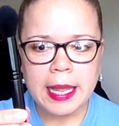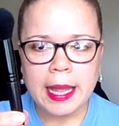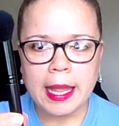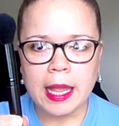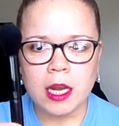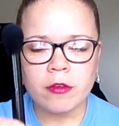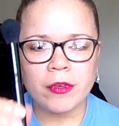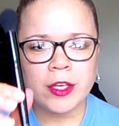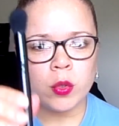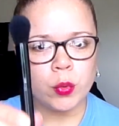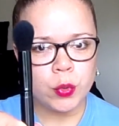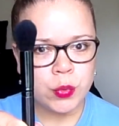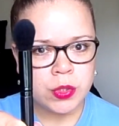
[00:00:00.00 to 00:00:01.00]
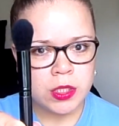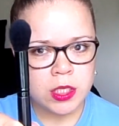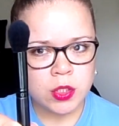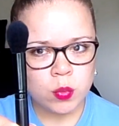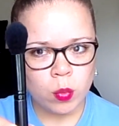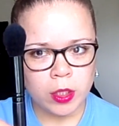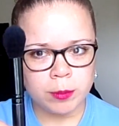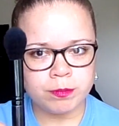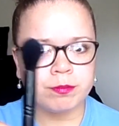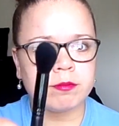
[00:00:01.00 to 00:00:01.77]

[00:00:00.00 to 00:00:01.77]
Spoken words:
And if I don't use this one,